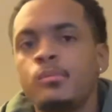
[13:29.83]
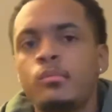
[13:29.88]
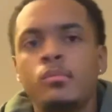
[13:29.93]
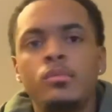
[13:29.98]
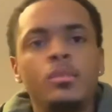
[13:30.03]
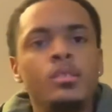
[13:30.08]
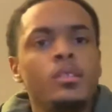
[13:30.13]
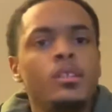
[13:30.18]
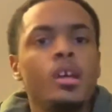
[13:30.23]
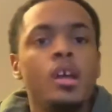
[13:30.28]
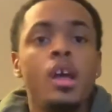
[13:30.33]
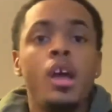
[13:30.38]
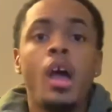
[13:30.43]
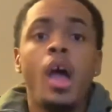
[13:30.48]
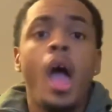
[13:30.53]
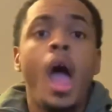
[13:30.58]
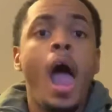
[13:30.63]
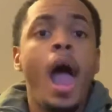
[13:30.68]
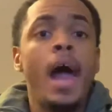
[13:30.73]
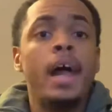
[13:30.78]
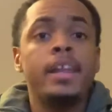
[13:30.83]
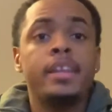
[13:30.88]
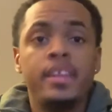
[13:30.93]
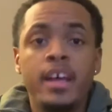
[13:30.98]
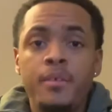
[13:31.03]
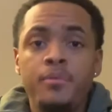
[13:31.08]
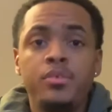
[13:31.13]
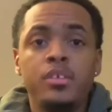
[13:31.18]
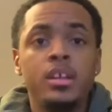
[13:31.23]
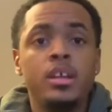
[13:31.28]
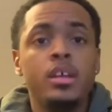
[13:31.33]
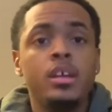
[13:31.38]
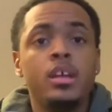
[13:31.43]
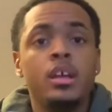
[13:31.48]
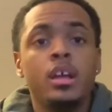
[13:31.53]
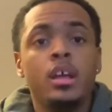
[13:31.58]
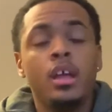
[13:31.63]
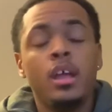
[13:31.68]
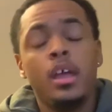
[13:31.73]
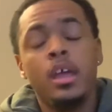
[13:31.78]
I definitely
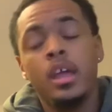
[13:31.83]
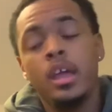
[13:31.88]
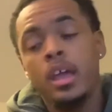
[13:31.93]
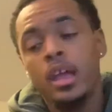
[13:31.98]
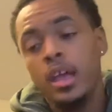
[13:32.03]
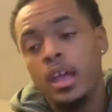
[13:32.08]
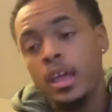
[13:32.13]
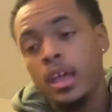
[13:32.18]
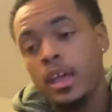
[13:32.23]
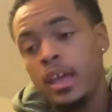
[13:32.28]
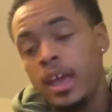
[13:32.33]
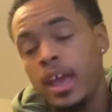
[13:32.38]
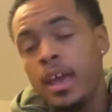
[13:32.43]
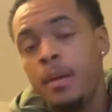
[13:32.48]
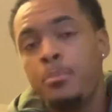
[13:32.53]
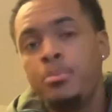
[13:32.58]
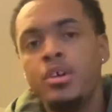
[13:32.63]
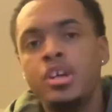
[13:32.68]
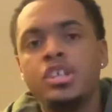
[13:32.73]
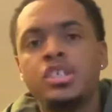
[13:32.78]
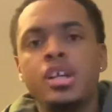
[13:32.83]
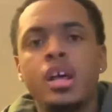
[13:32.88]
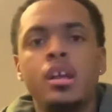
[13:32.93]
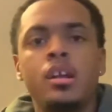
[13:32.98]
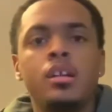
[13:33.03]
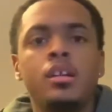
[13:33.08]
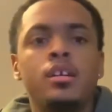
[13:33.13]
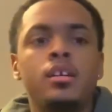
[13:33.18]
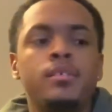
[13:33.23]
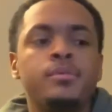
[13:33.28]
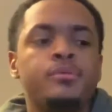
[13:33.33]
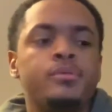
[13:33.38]
can't preach that enough.